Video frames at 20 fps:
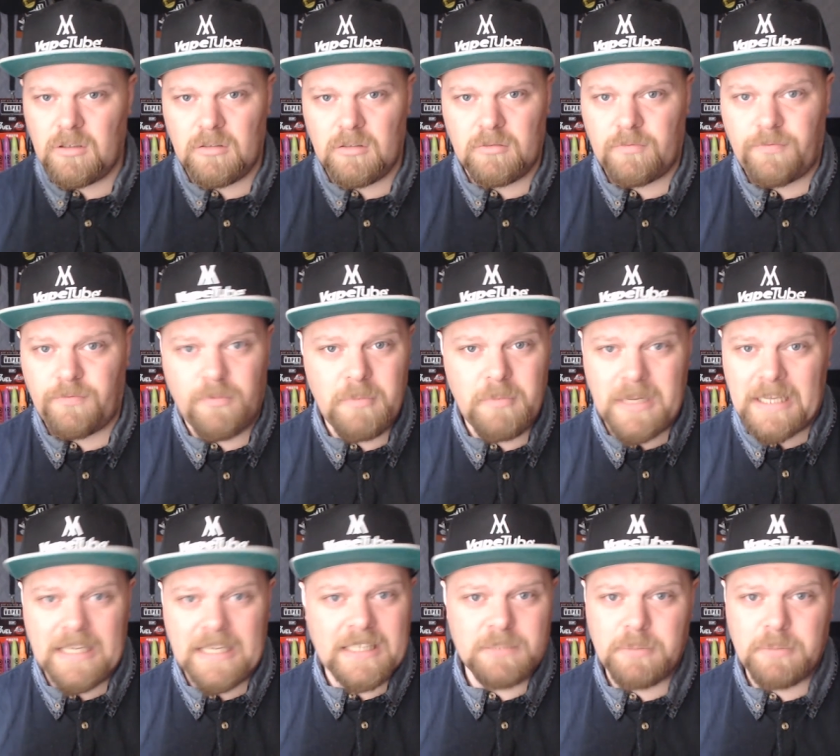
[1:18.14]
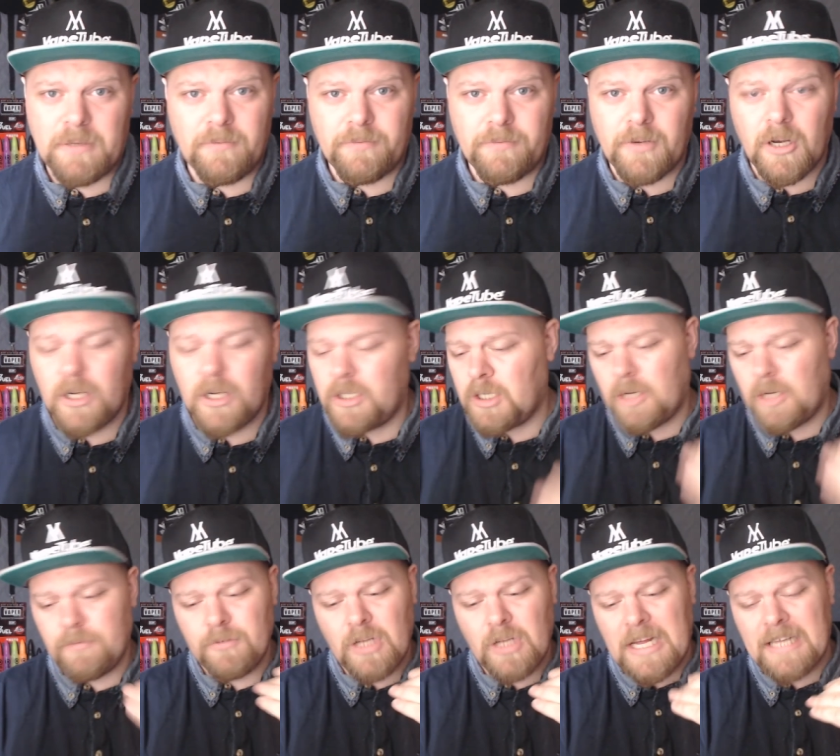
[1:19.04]
for me, it's been fine. I've
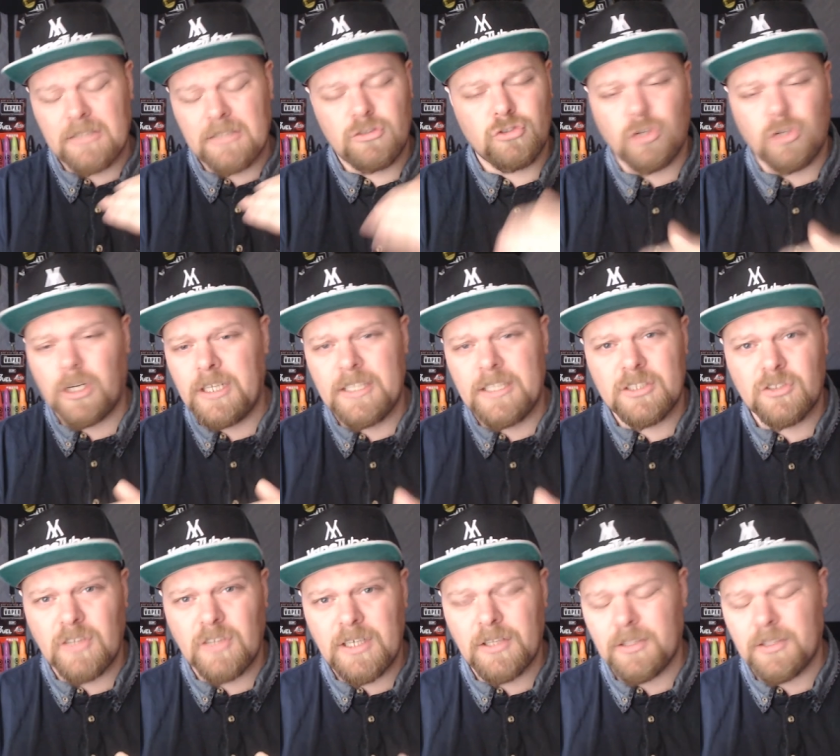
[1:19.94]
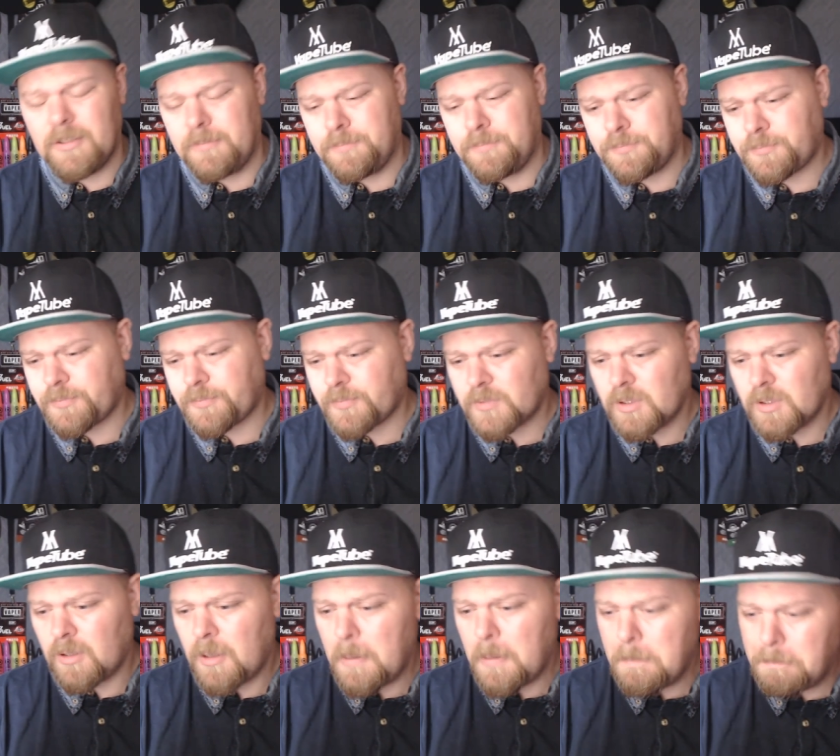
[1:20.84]
not had dry hits or anything.
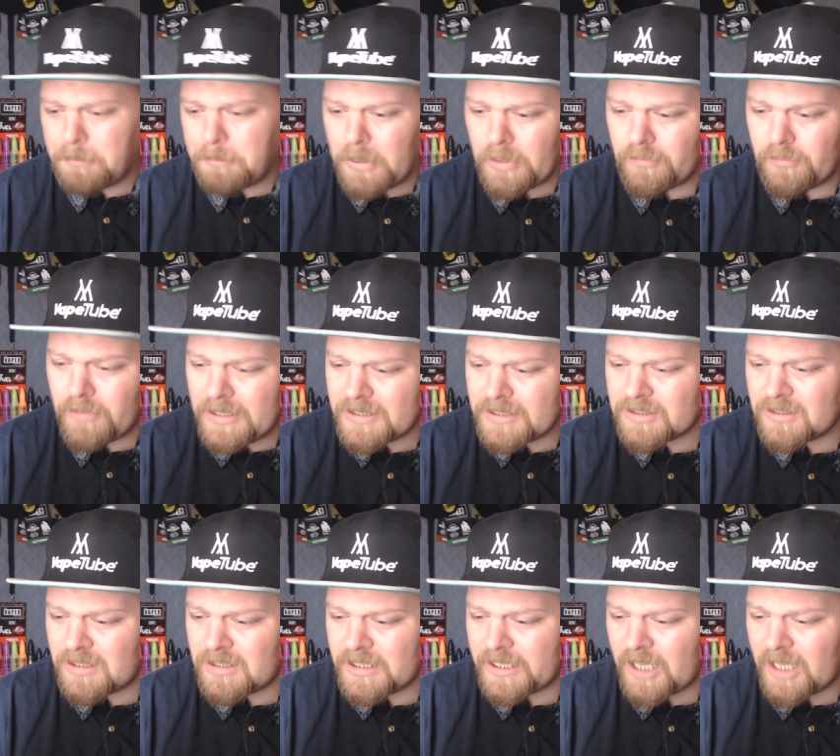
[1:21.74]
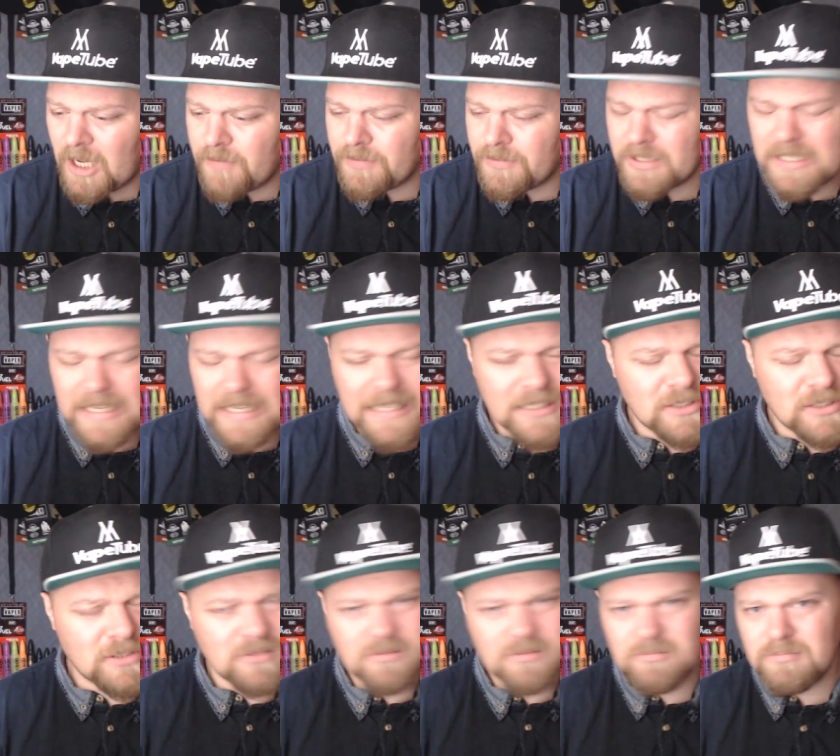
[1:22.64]
But recently, over the
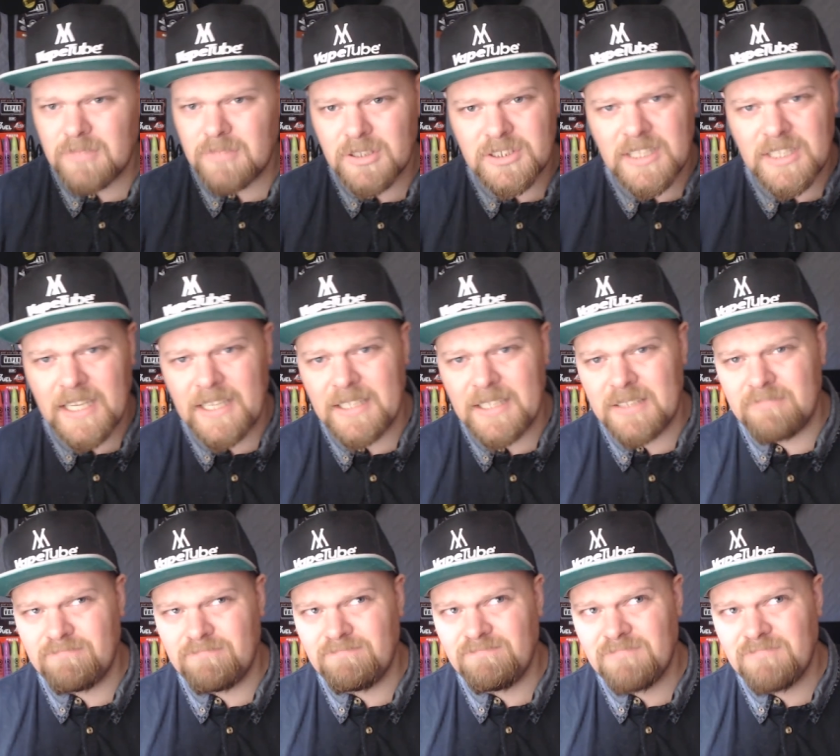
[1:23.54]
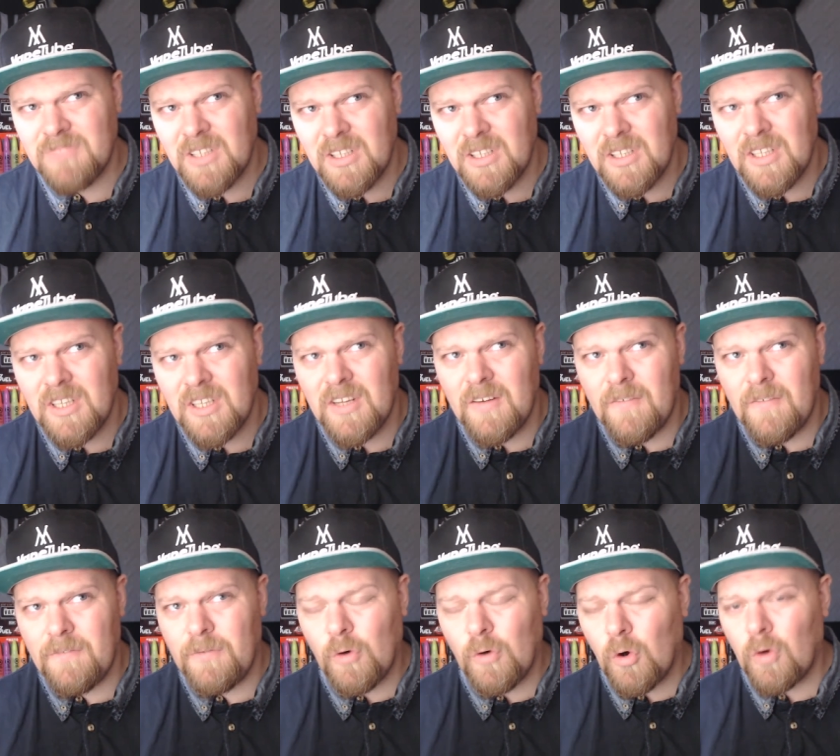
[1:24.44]
last, I'd say,
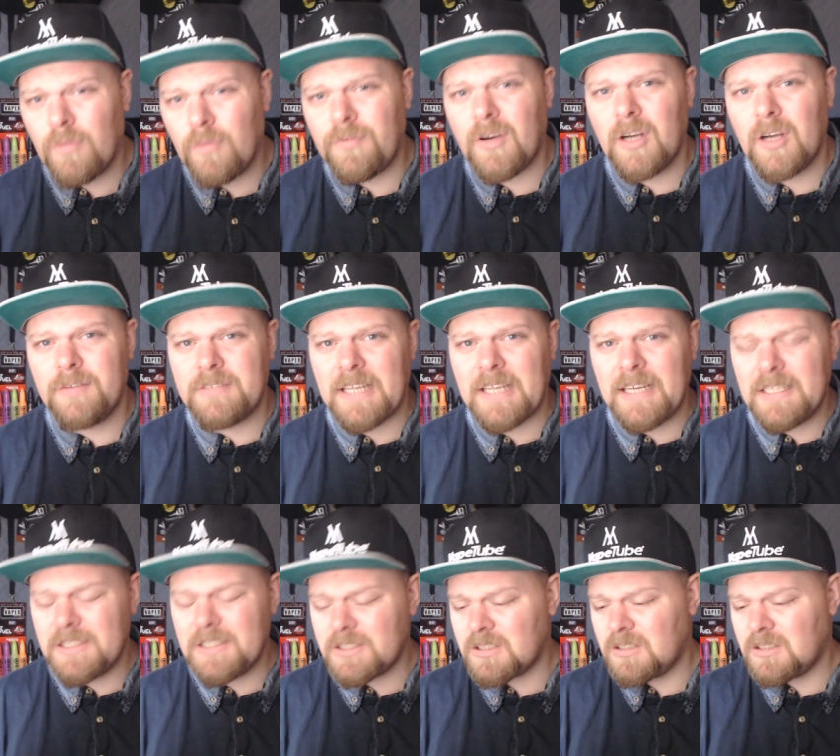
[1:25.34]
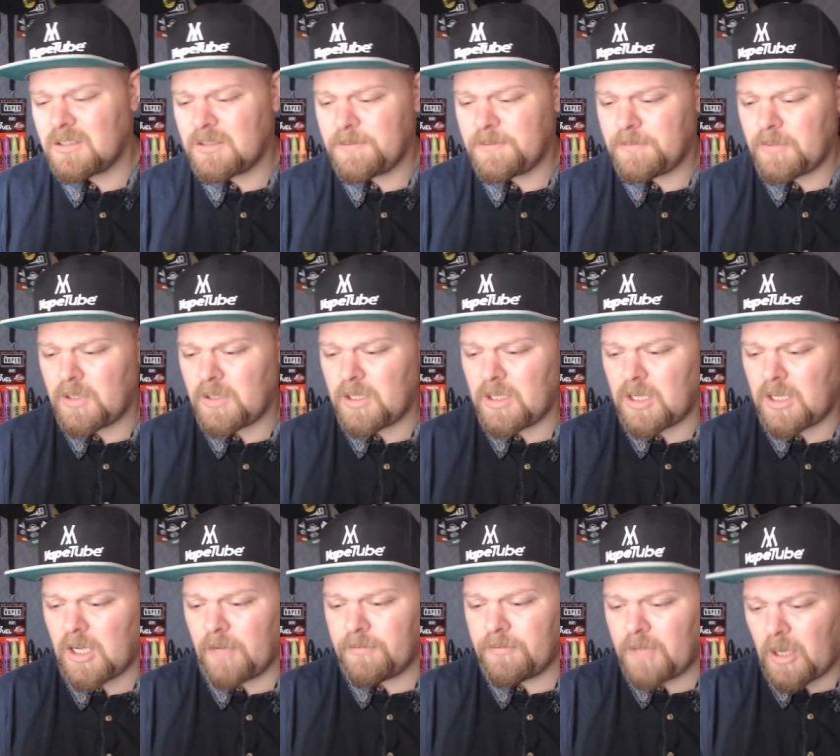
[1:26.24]
4 or 5 days,
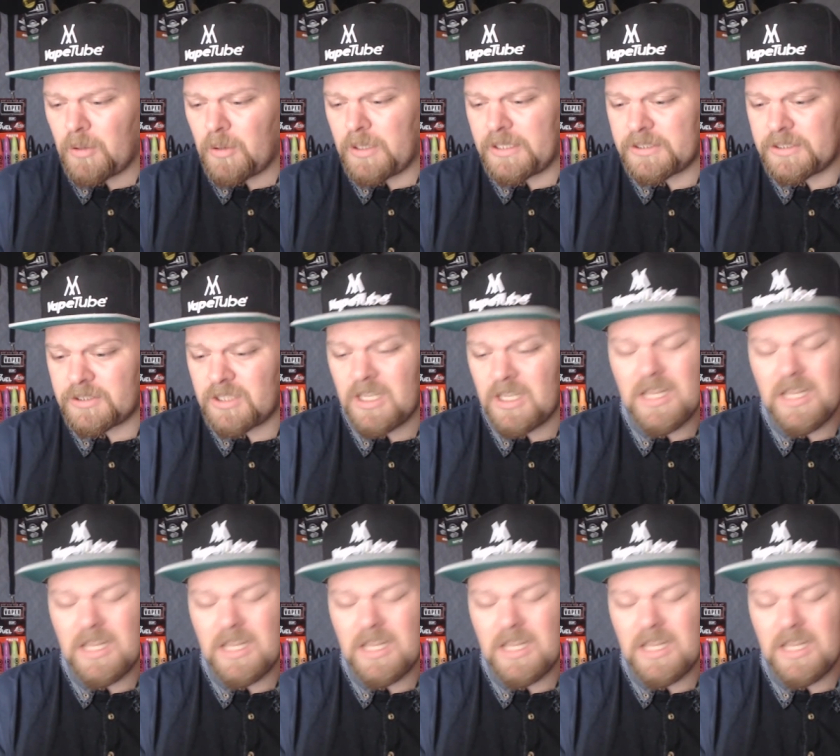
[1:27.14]
I've noticed,